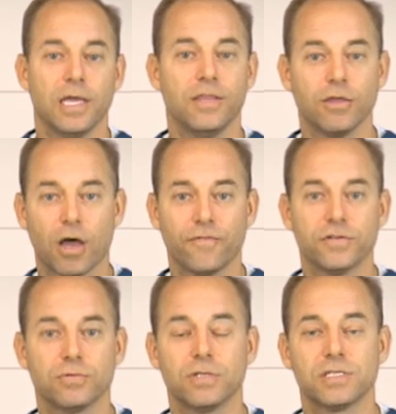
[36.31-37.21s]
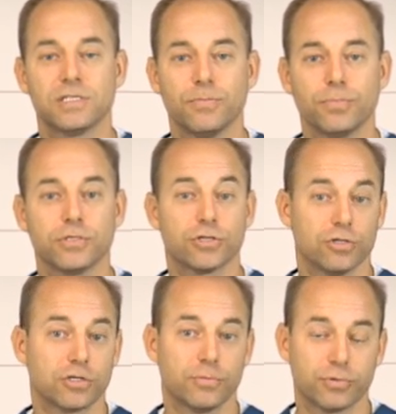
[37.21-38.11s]
in the office with a simple
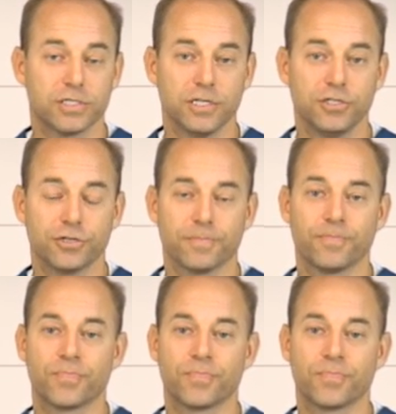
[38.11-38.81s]
surgical procedure.